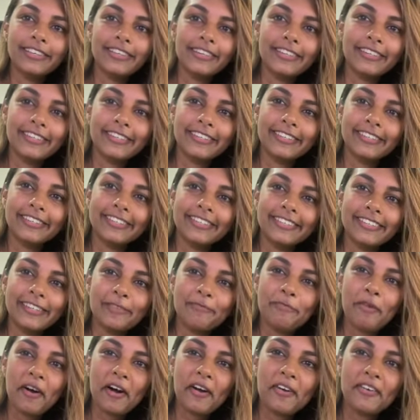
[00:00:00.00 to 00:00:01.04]
the
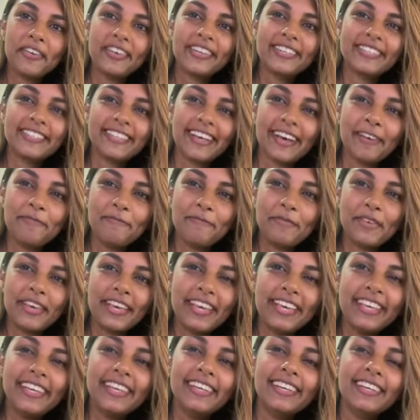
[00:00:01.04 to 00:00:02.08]
powers that
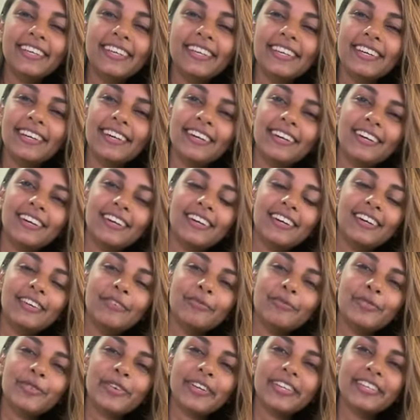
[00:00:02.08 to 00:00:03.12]
be.
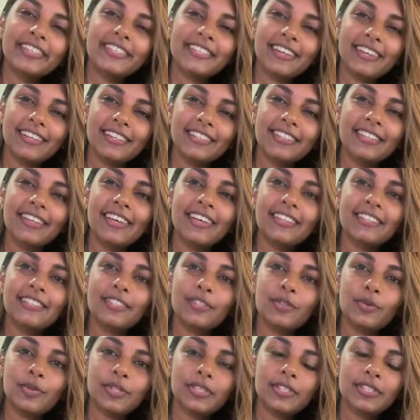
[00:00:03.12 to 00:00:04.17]
So I decided to head
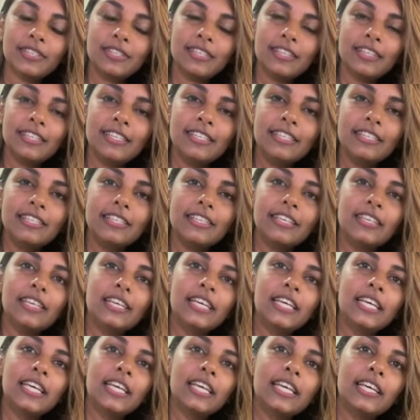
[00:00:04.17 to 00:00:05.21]
to Switzerland,
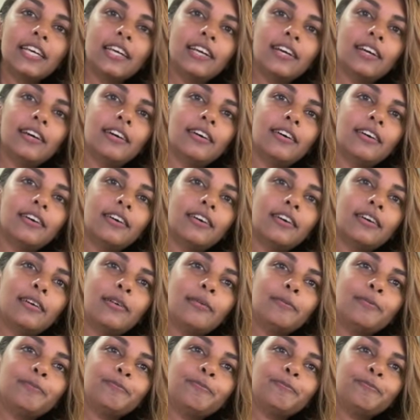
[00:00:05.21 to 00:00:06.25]

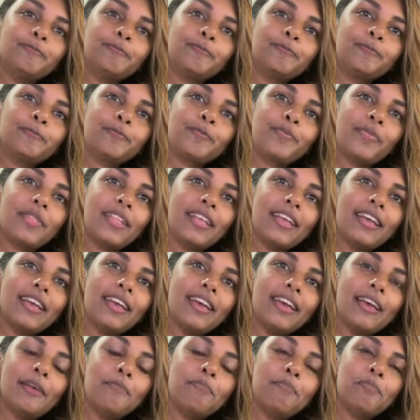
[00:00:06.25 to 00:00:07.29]
um,
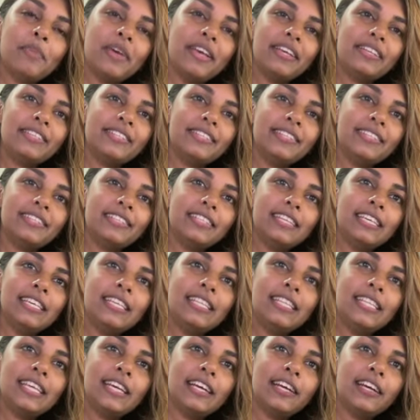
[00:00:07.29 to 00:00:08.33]
and
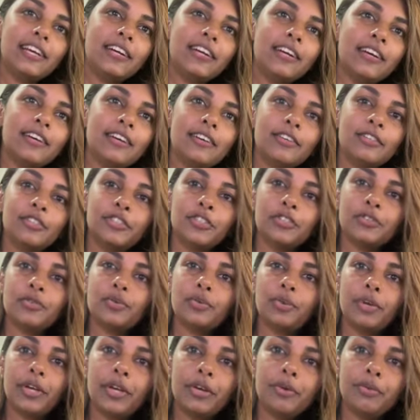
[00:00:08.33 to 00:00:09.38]
basically there just
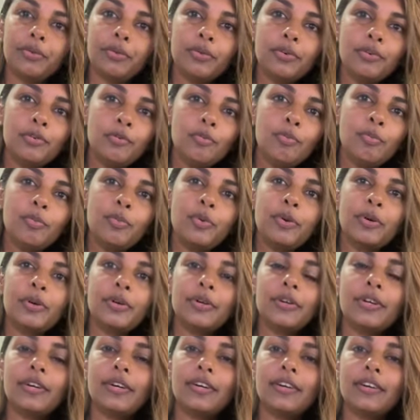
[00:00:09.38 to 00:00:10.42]
regroup,
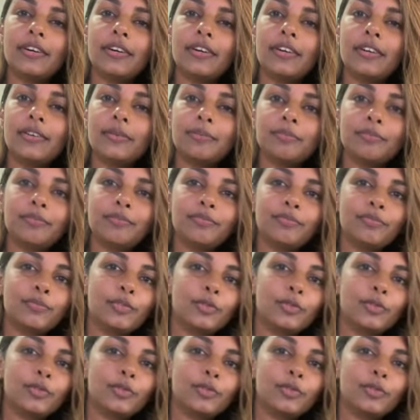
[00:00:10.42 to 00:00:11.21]
um,